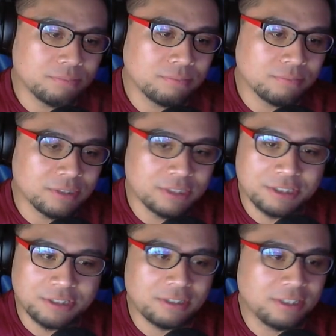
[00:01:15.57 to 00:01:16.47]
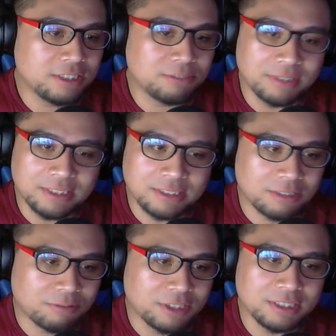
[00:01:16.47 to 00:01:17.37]
It sure is when you start
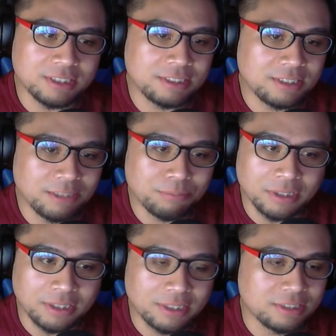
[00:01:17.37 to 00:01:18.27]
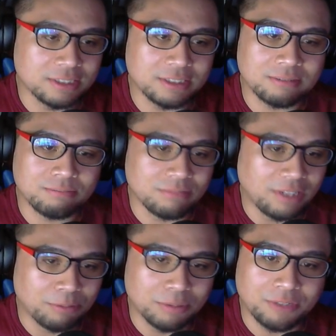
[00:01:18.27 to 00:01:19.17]
watching a CN player just
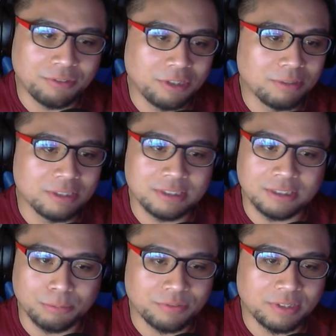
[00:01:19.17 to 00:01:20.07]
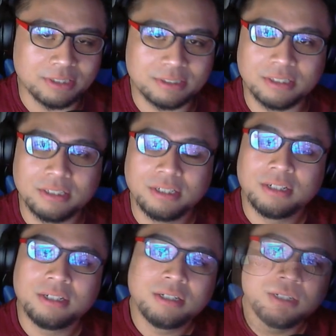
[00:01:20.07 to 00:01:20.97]
get whatever he wants super fast.
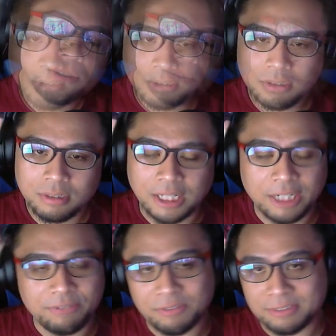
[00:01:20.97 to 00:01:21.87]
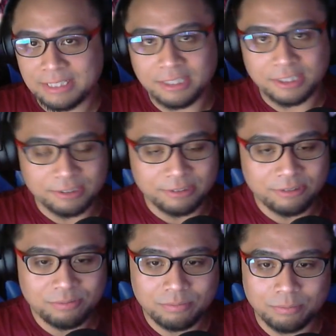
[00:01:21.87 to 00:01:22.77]
I have never seen the
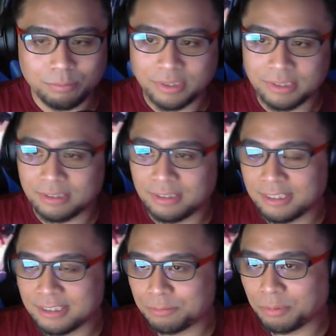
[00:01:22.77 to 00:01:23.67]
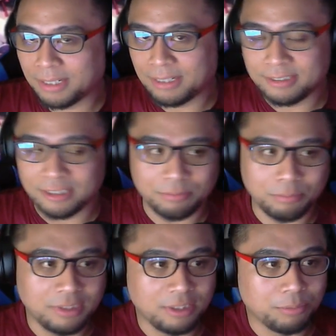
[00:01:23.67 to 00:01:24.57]
code, but these players on
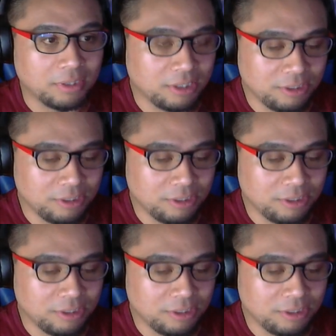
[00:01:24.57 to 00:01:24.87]
Bilibili,